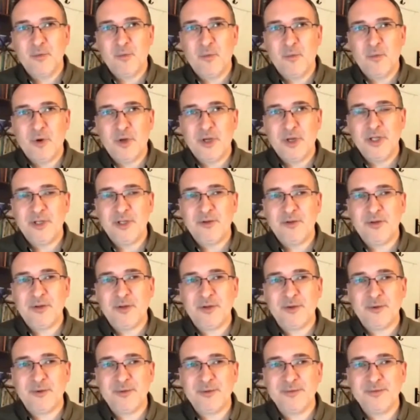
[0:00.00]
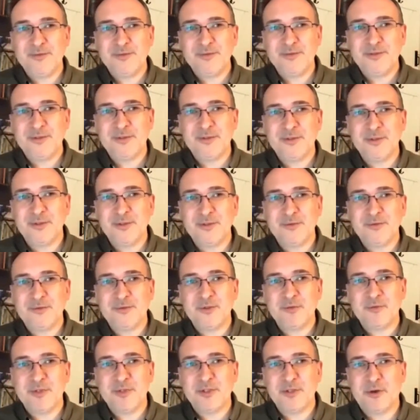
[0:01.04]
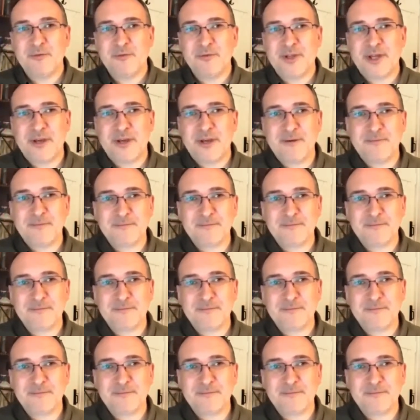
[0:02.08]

What can you do to resolve that?